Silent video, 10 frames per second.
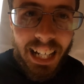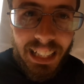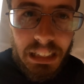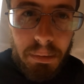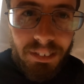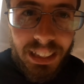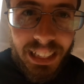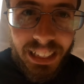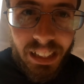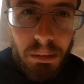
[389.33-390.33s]
And this month's
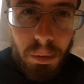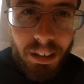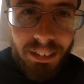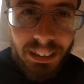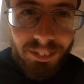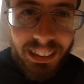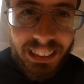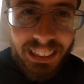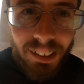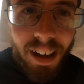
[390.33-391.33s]
edition of the playlist, which
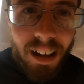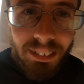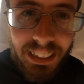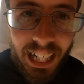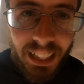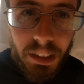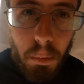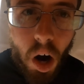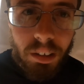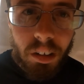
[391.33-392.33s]
is still out today and
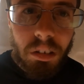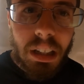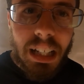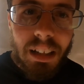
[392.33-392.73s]
tomorrow,